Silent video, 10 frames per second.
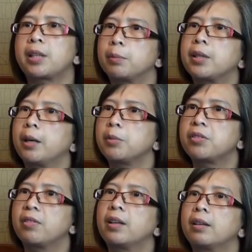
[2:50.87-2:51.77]
sometimes
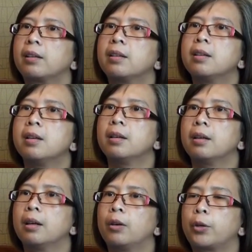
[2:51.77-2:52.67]
think
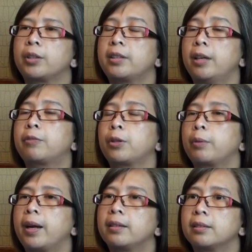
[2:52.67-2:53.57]
or take for
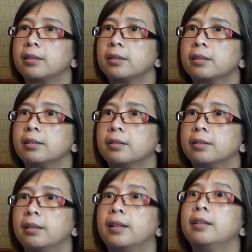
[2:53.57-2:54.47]
granted
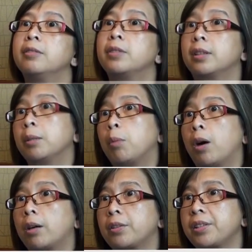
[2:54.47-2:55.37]
that they live in a
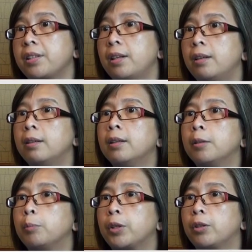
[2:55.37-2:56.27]
democracy,
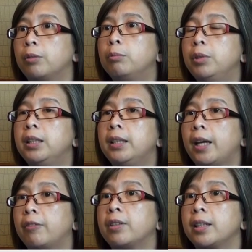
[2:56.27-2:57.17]
but don't really
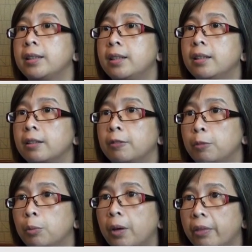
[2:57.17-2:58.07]
have an idea
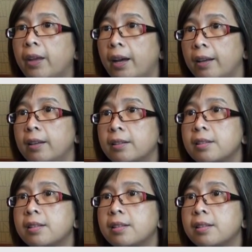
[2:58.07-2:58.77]
of what that is.